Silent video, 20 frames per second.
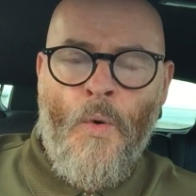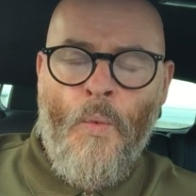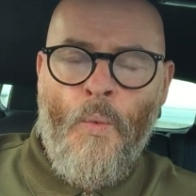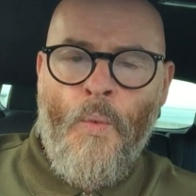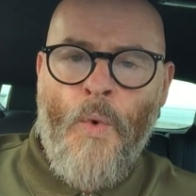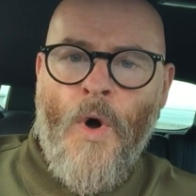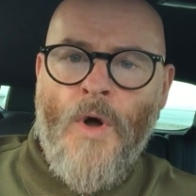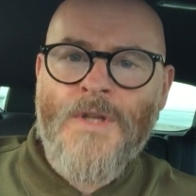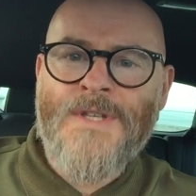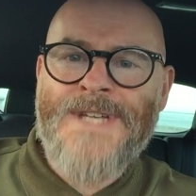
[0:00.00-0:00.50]

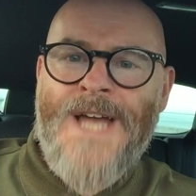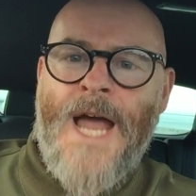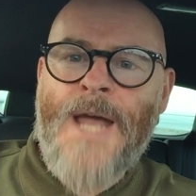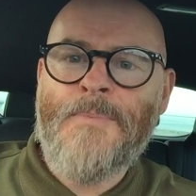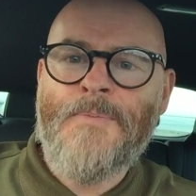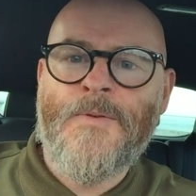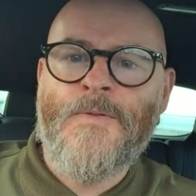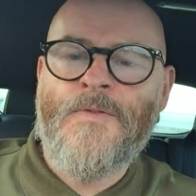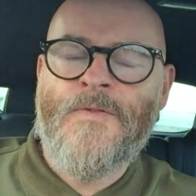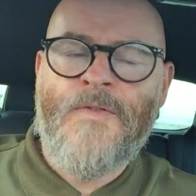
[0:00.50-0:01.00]
what
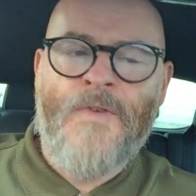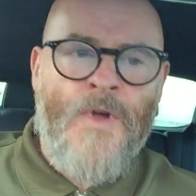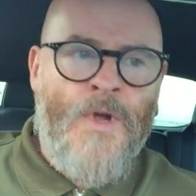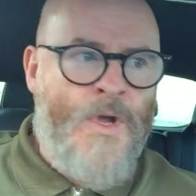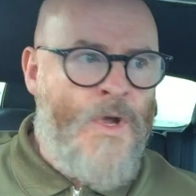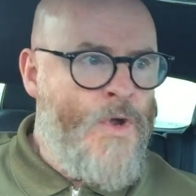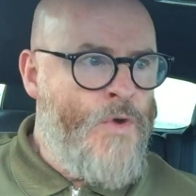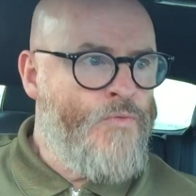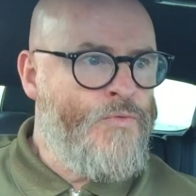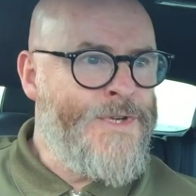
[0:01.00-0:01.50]
type of
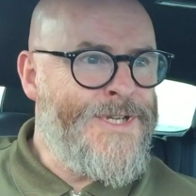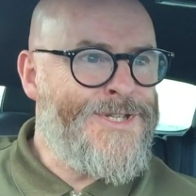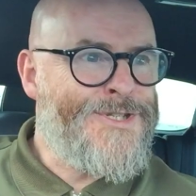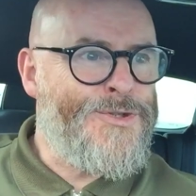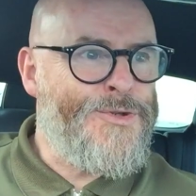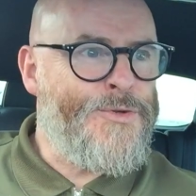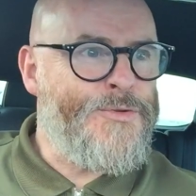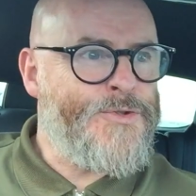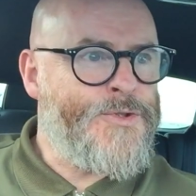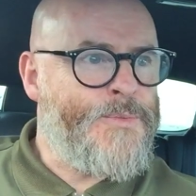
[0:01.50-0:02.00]

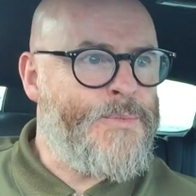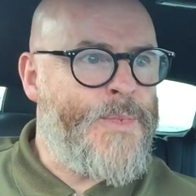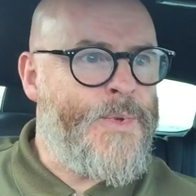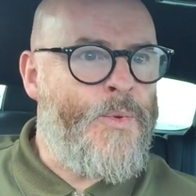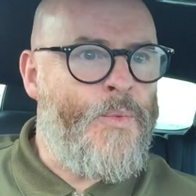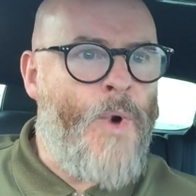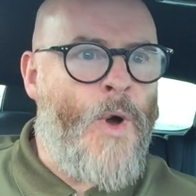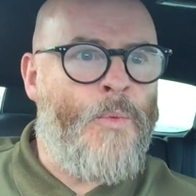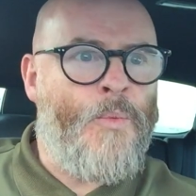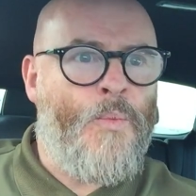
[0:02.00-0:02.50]
result do we
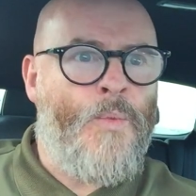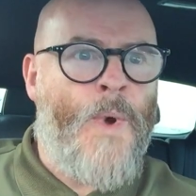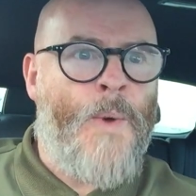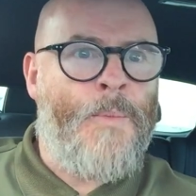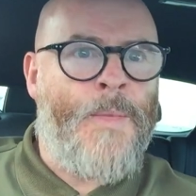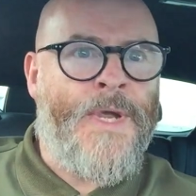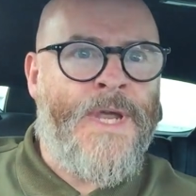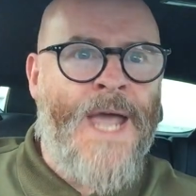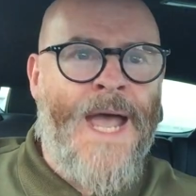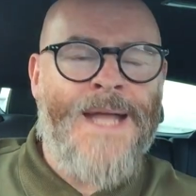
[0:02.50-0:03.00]
want
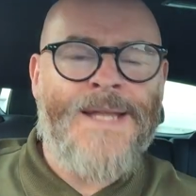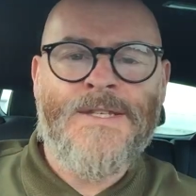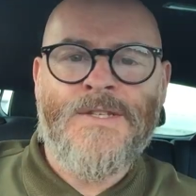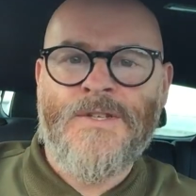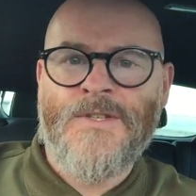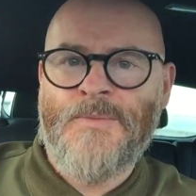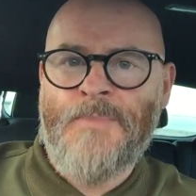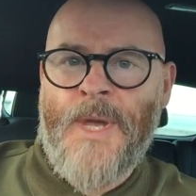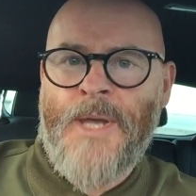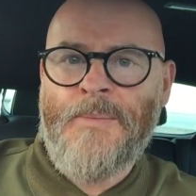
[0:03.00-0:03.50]
when we get
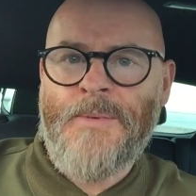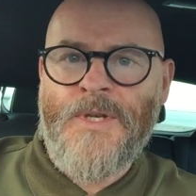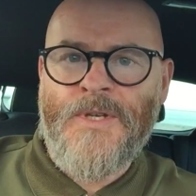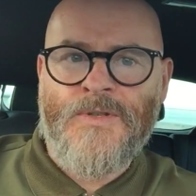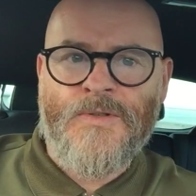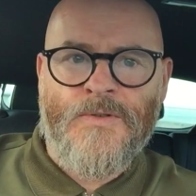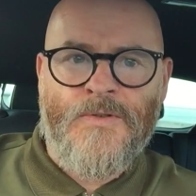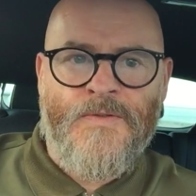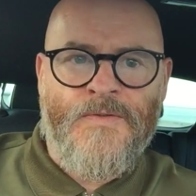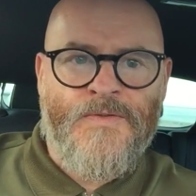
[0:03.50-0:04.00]
to maybe
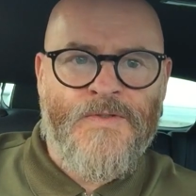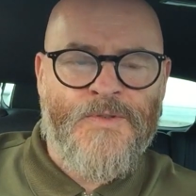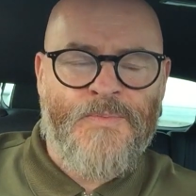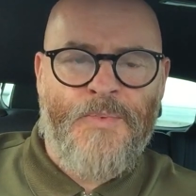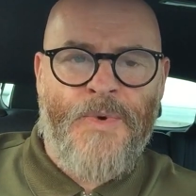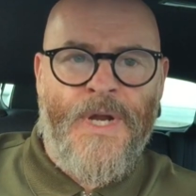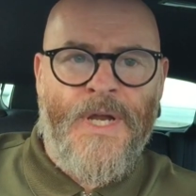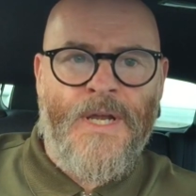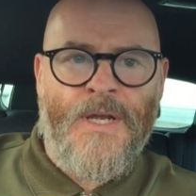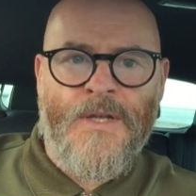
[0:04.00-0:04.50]
sort of
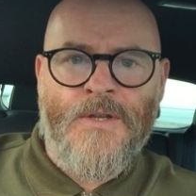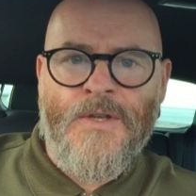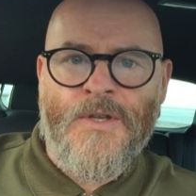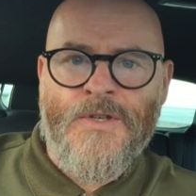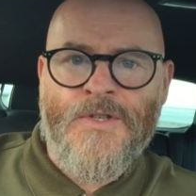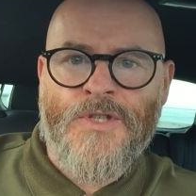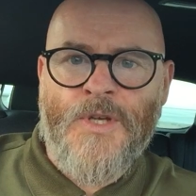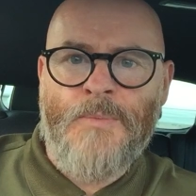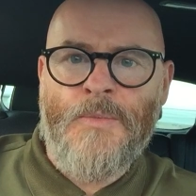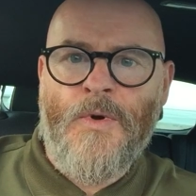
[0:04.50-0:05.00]
spring and
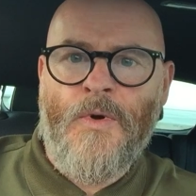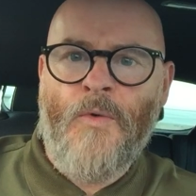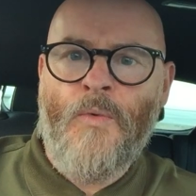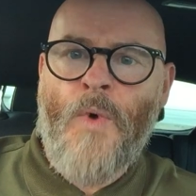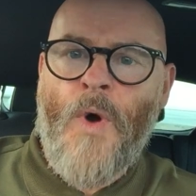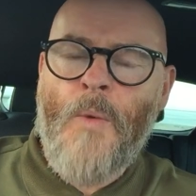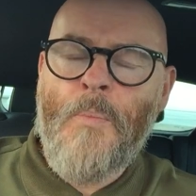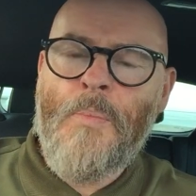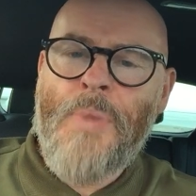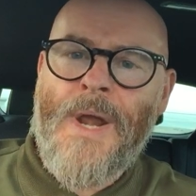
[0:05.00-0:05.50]
the summer, or
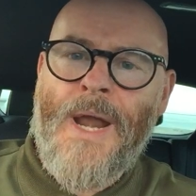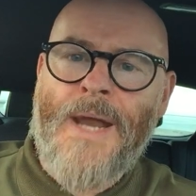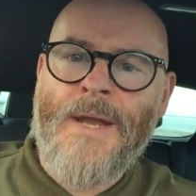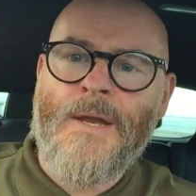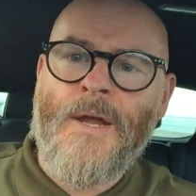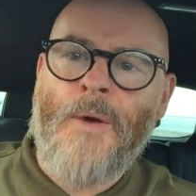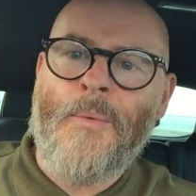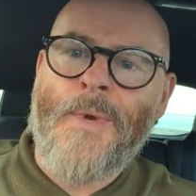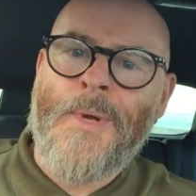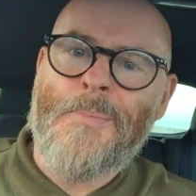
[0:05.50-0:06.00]
what
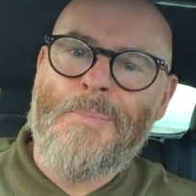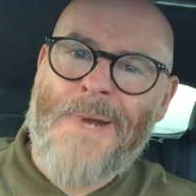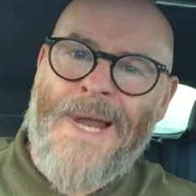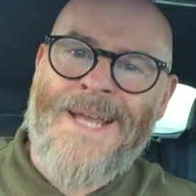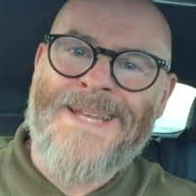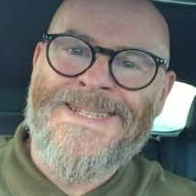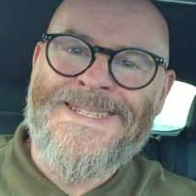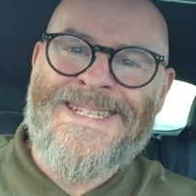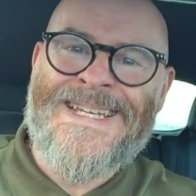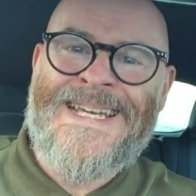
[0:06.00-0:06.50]
plant are we
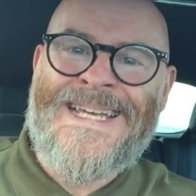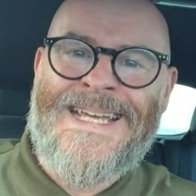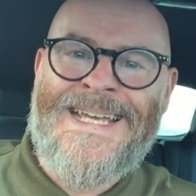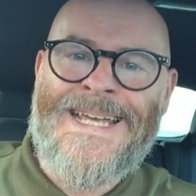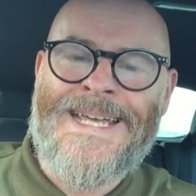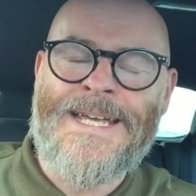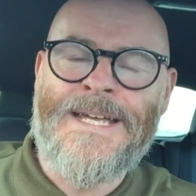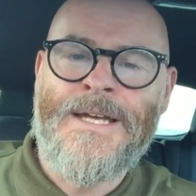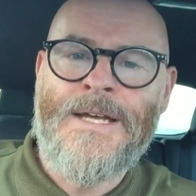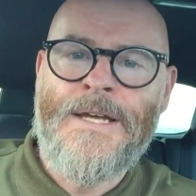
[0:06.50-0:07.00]

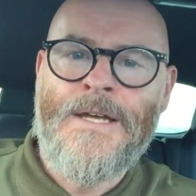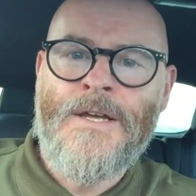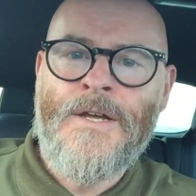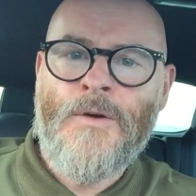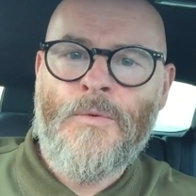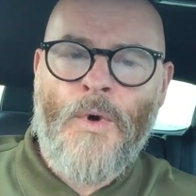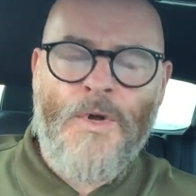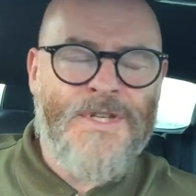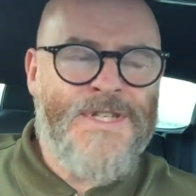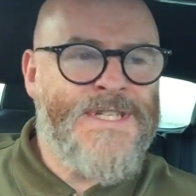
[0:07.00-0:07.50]
planting,
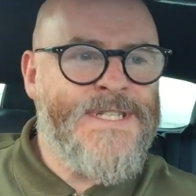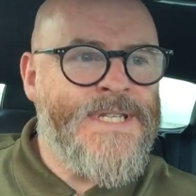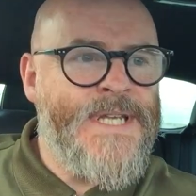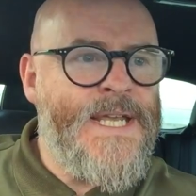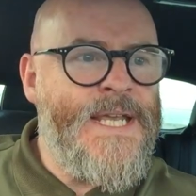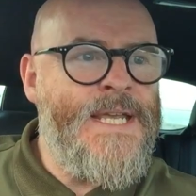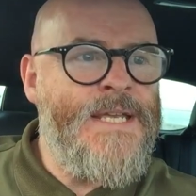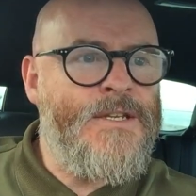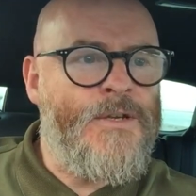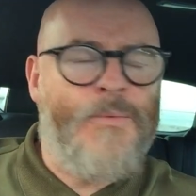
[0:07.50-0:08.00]
what
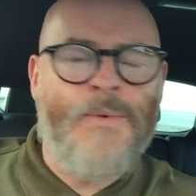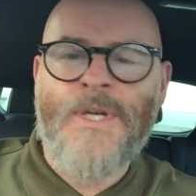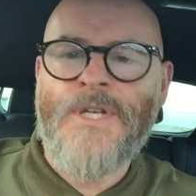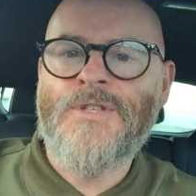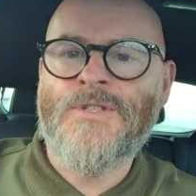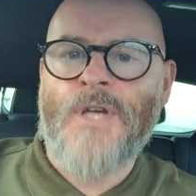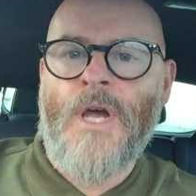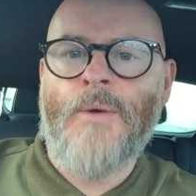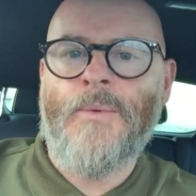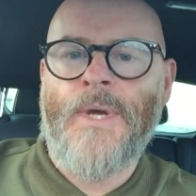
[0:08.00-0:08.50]
seed are we
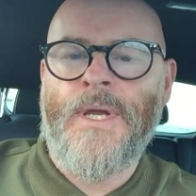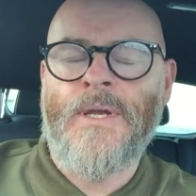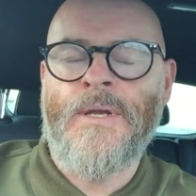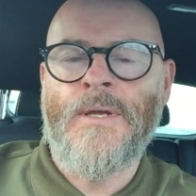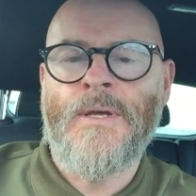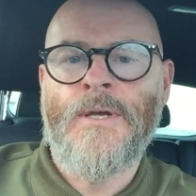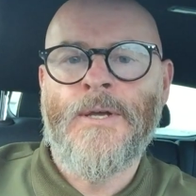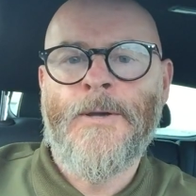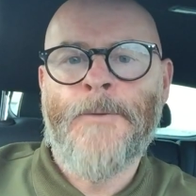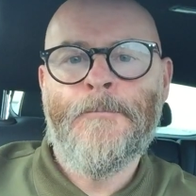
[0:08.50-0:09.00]
sowing,
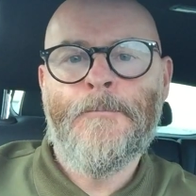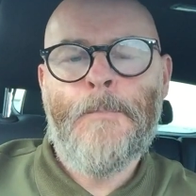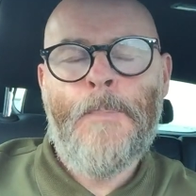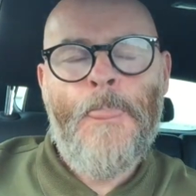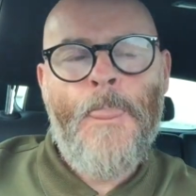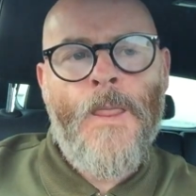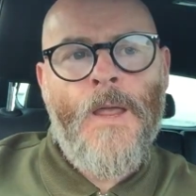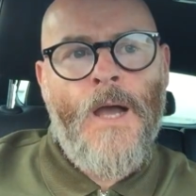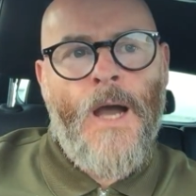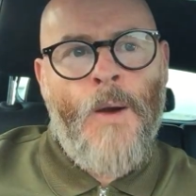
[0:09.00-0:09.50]

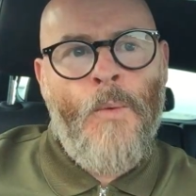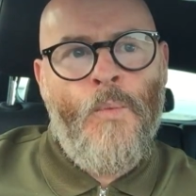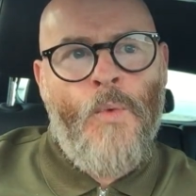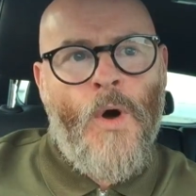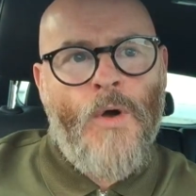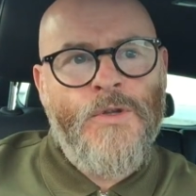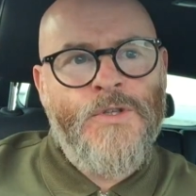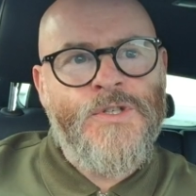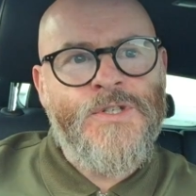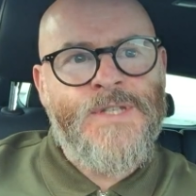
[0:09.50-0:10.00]
and
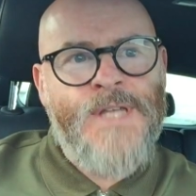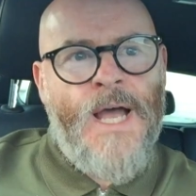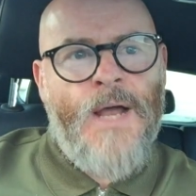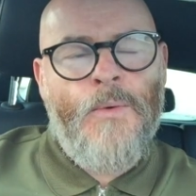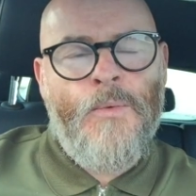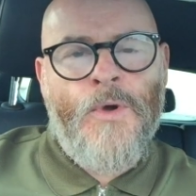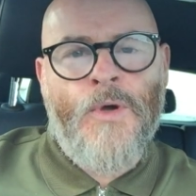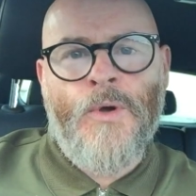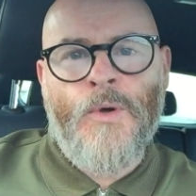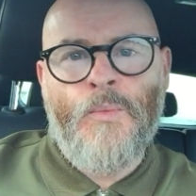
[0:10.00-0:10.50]
what
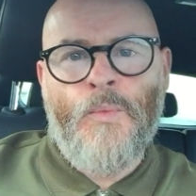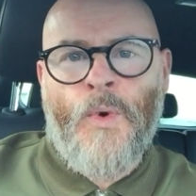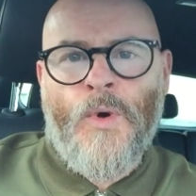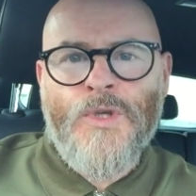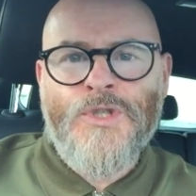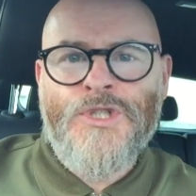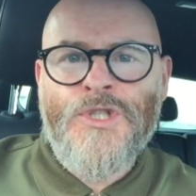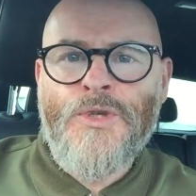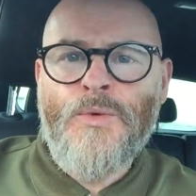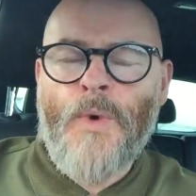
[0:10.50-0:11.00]

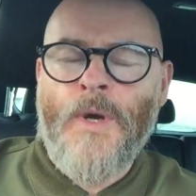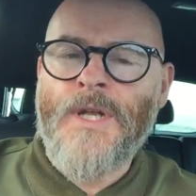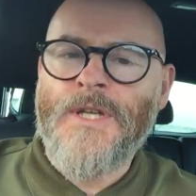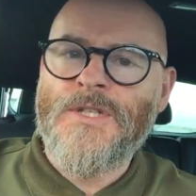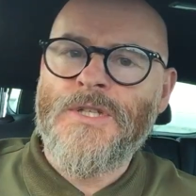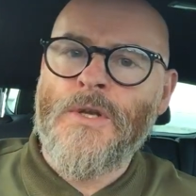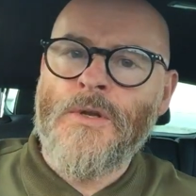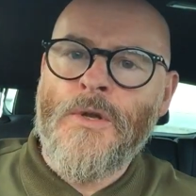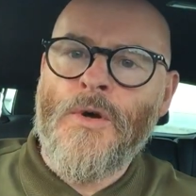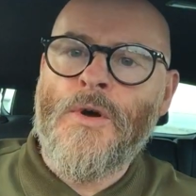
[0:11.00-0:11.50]
do you want it
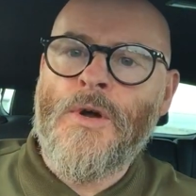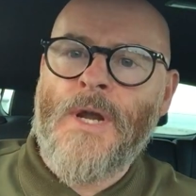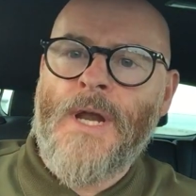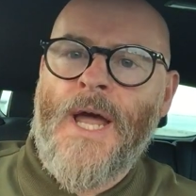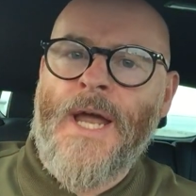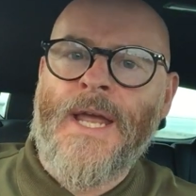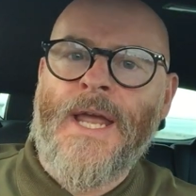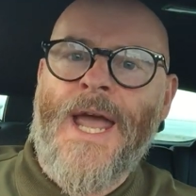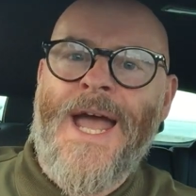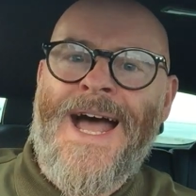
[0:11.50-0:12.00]
to look
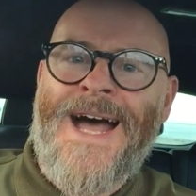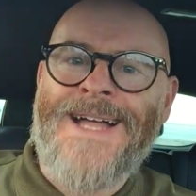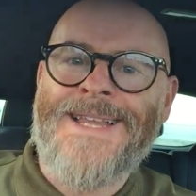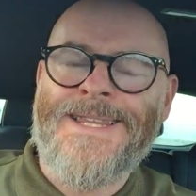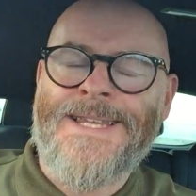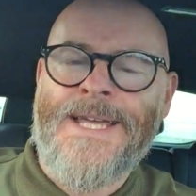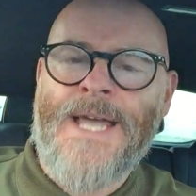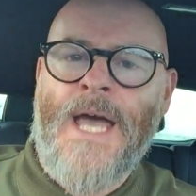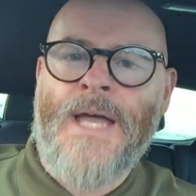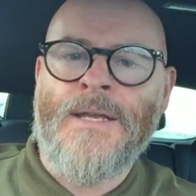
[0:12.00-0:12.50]
like at
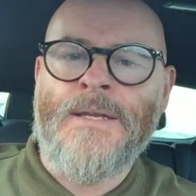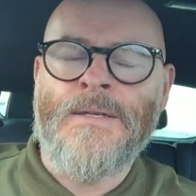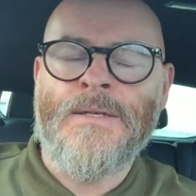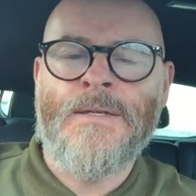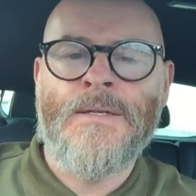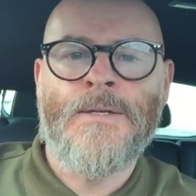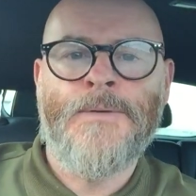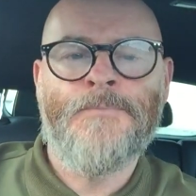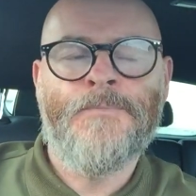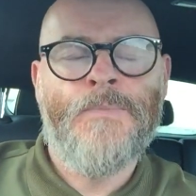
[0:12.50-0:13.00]
the
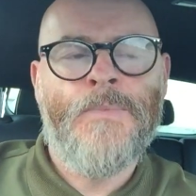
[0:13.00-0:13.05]
end?